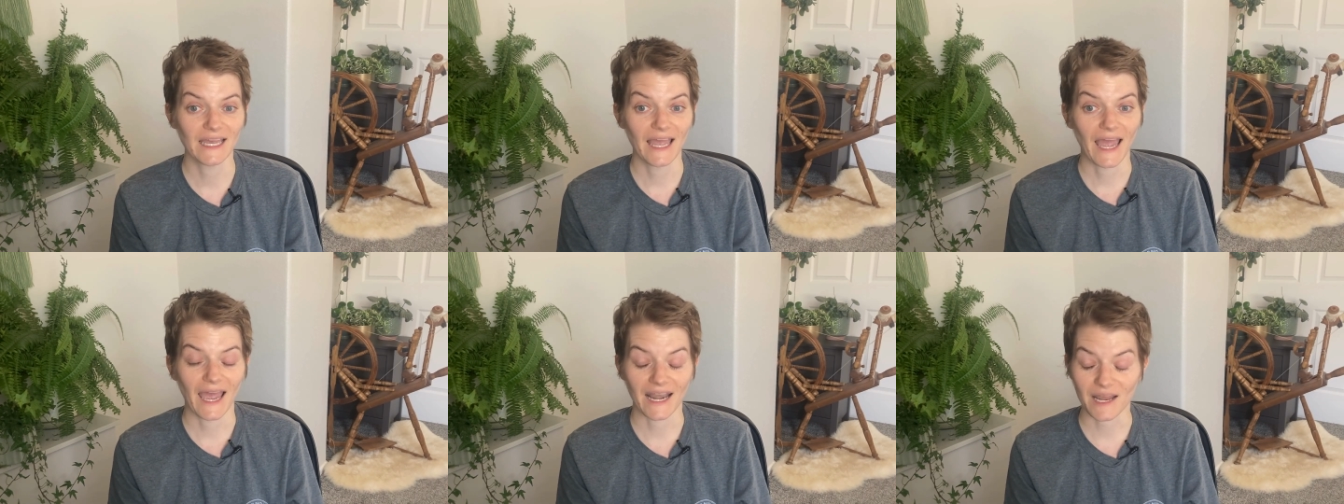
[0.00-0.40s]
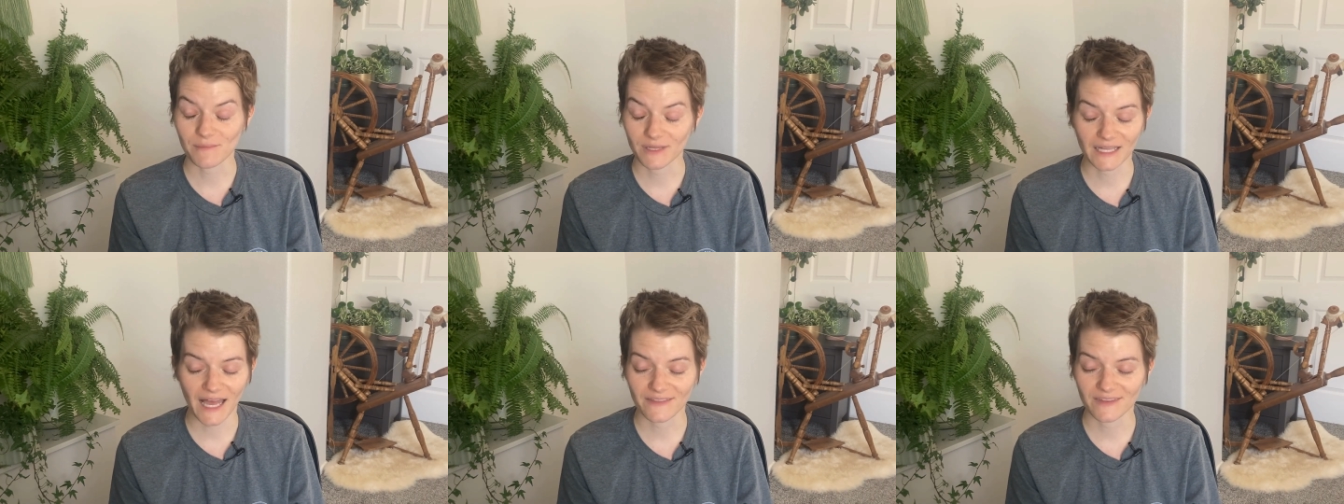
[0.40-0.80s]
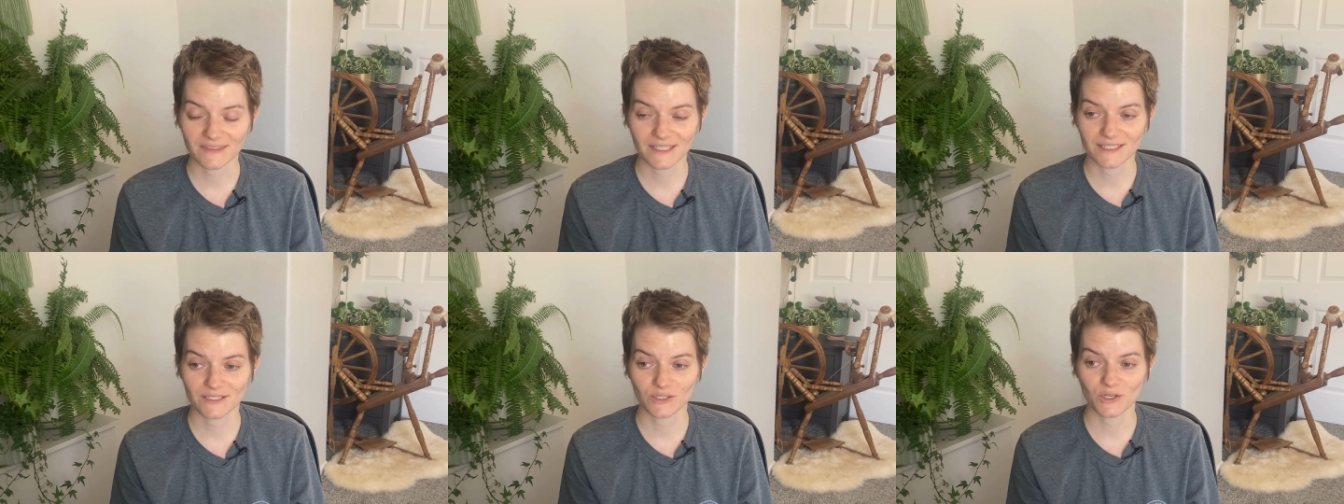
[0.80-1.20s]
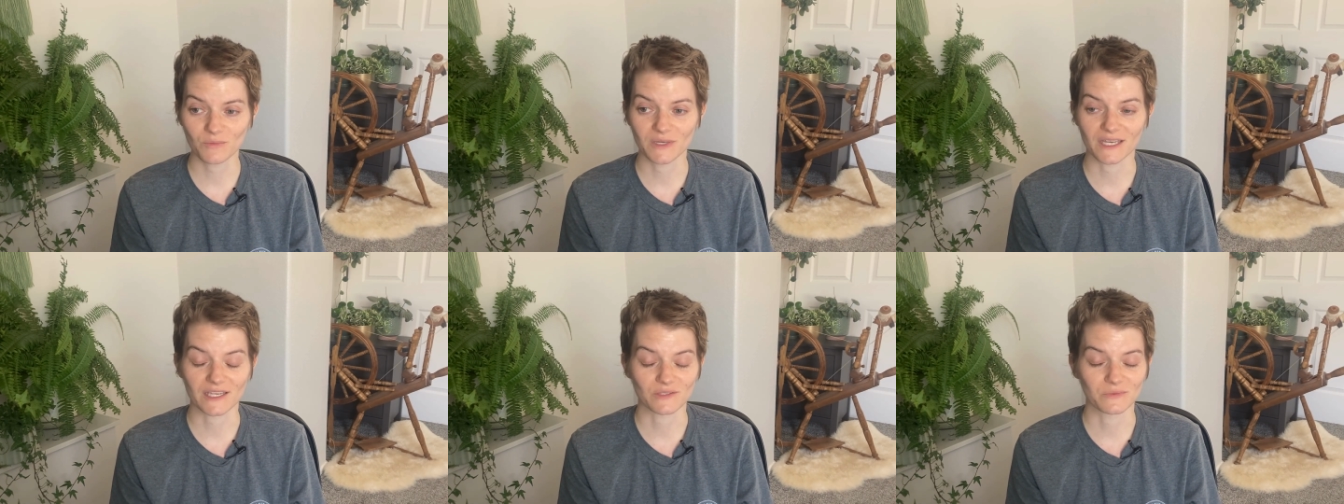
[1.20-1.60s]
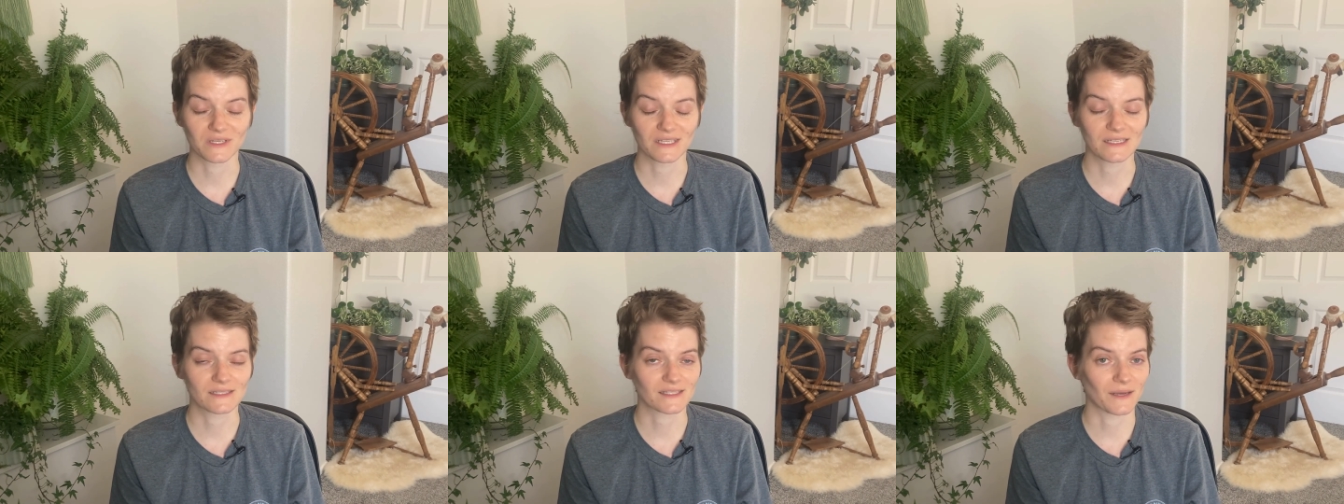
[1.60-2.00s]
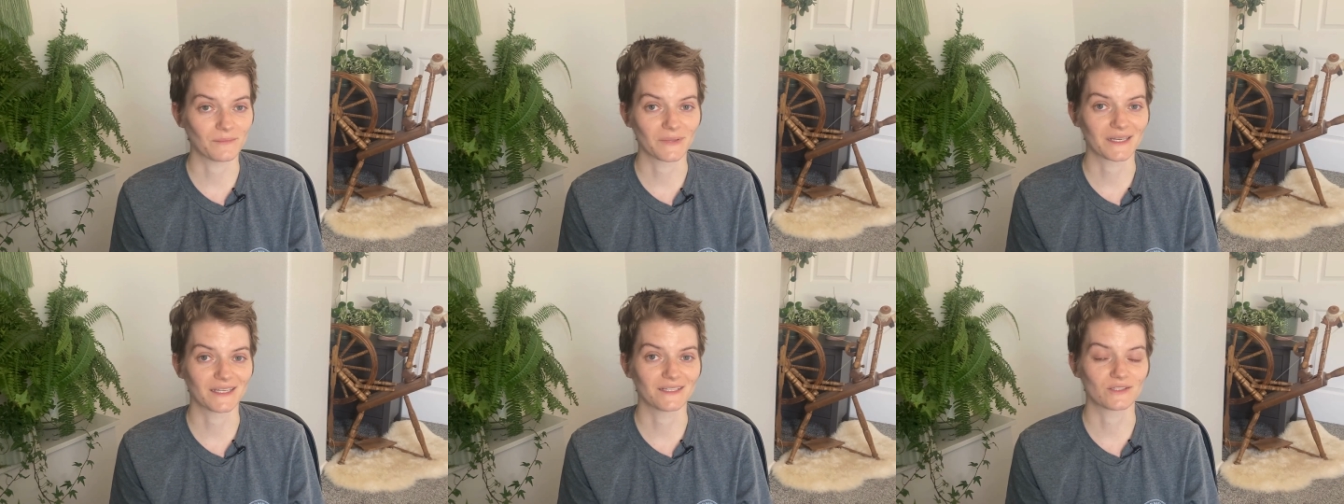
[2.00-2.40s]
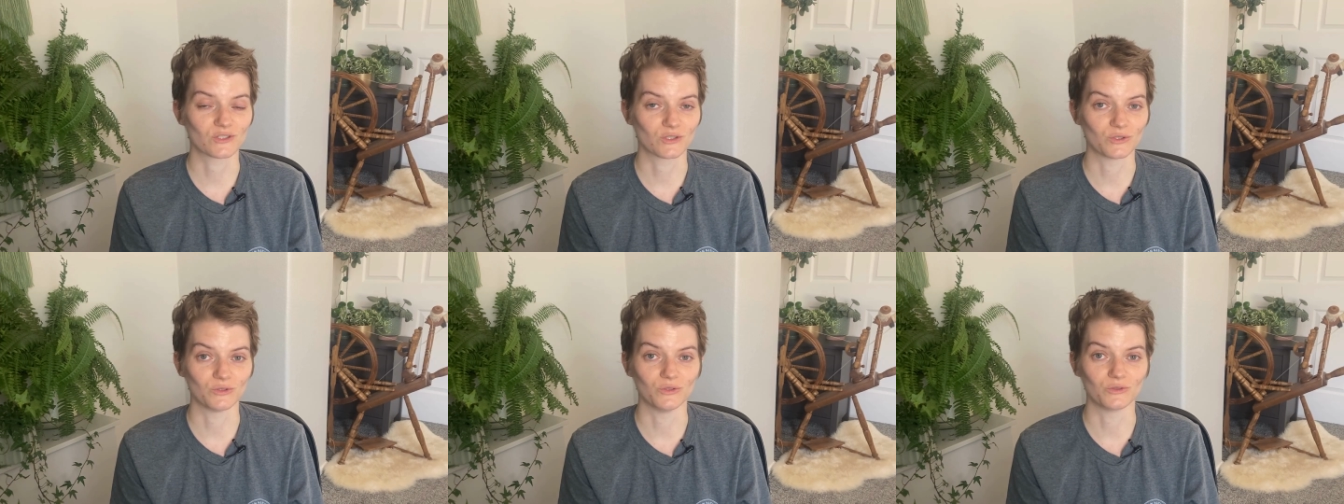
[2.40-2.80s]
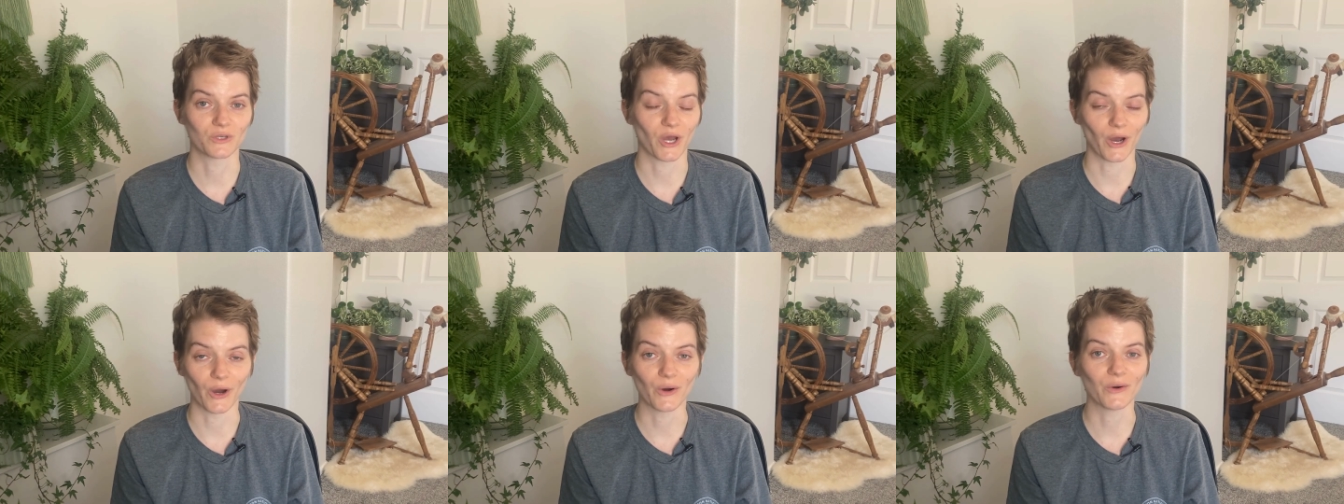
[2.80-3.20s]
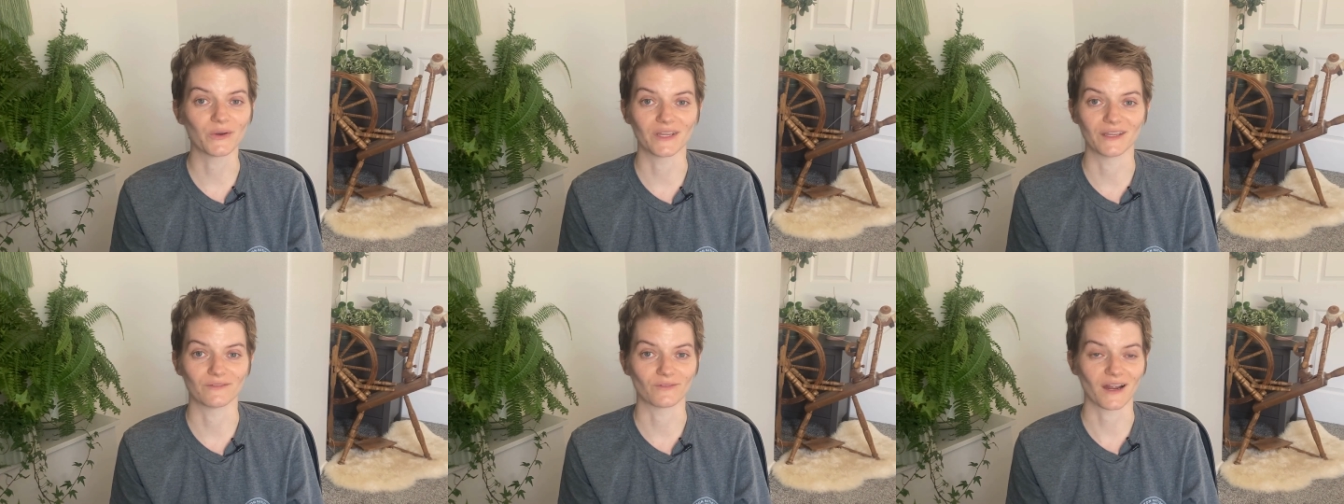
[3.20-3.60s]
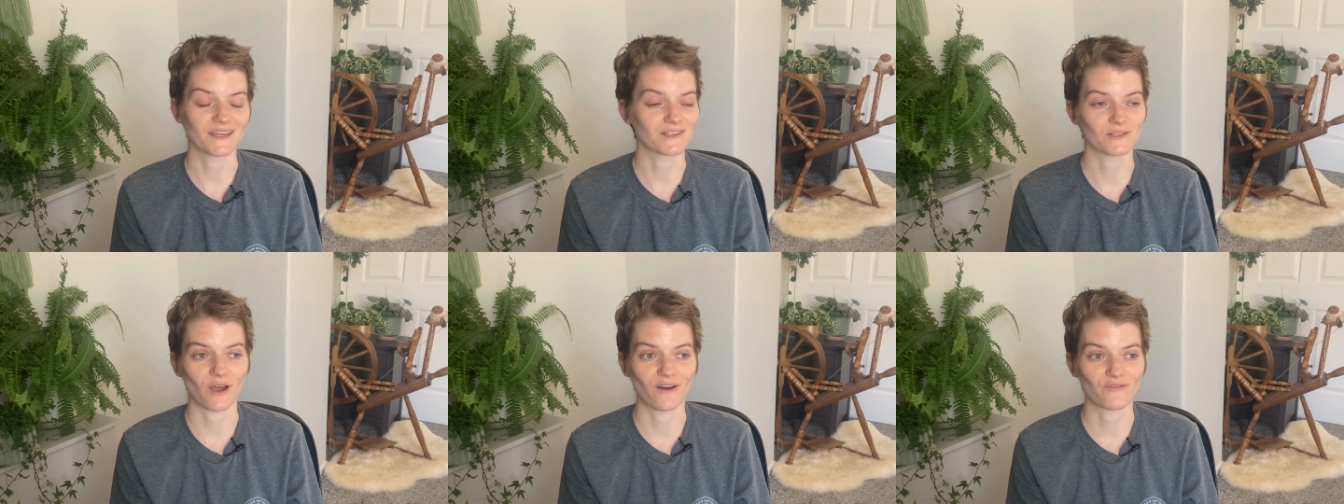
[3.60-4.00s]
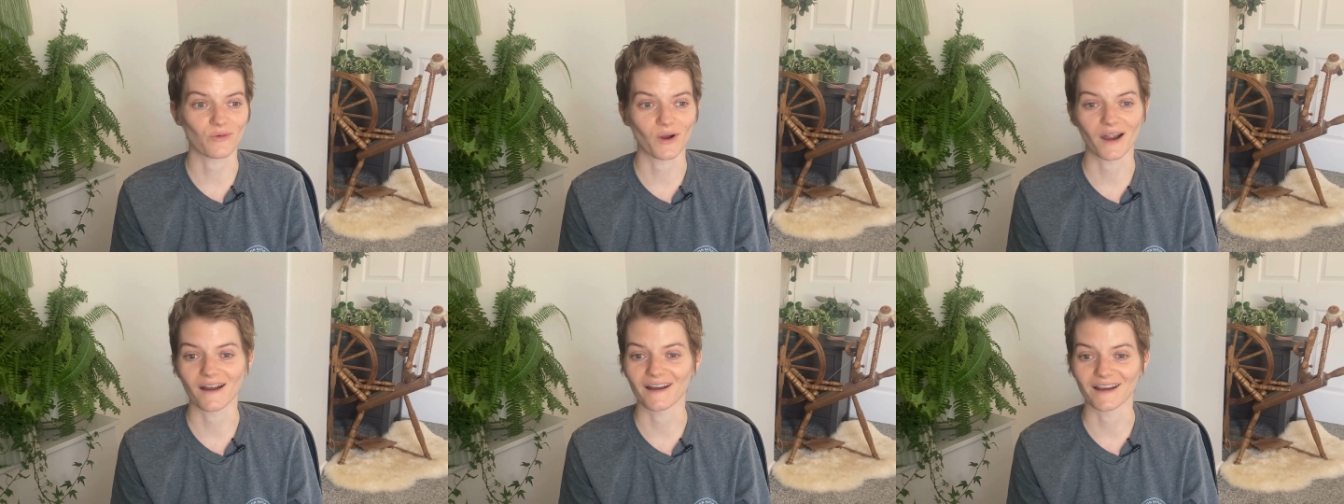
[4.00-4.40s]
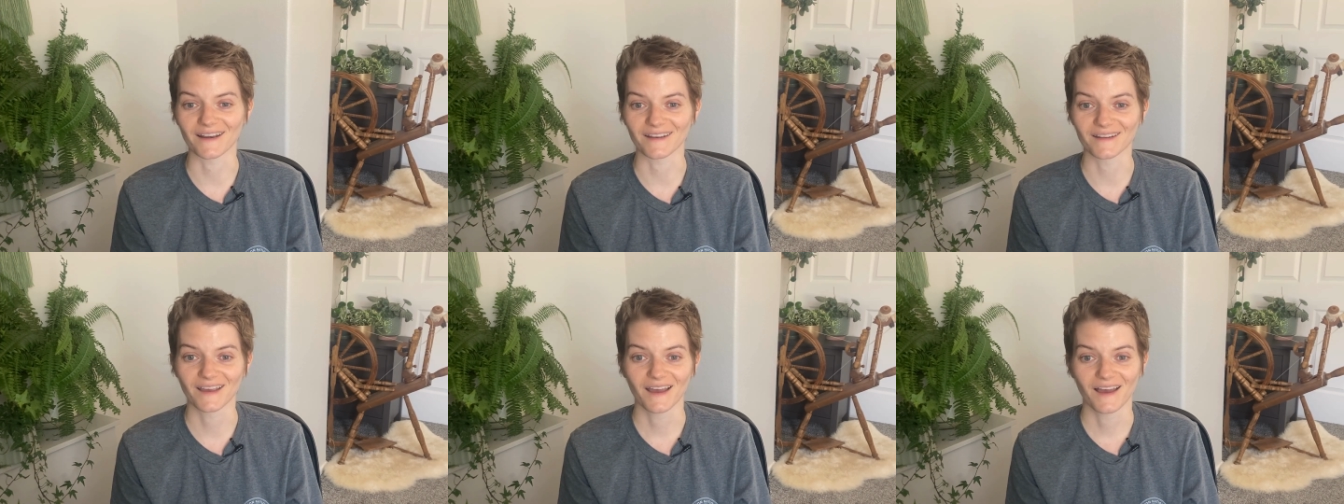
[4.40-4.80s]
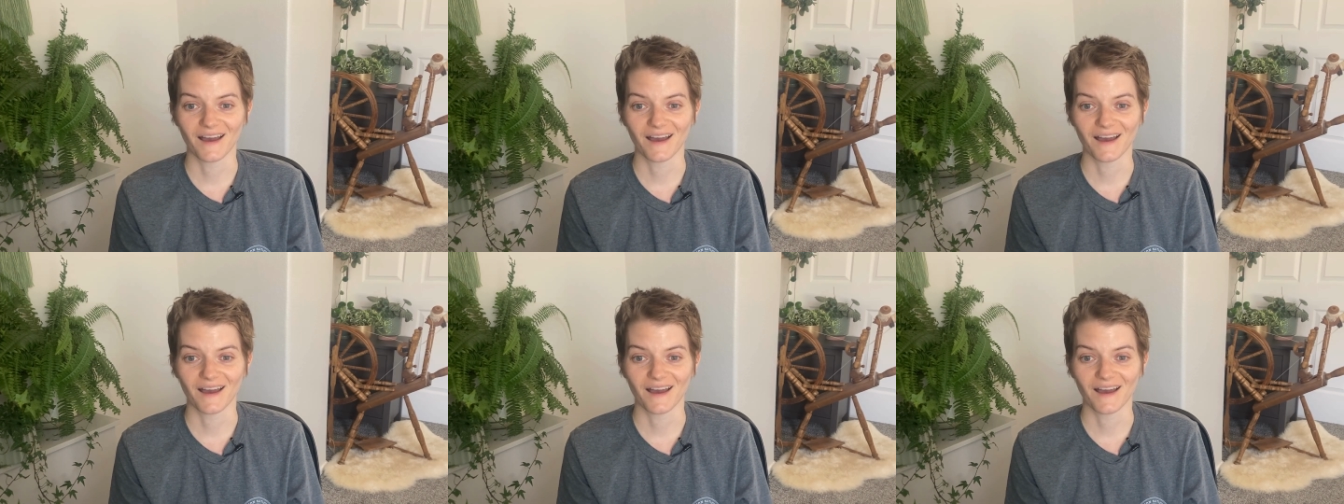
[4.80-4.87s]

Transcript: And I'm glad that they do, because we need somebody to code and write software, and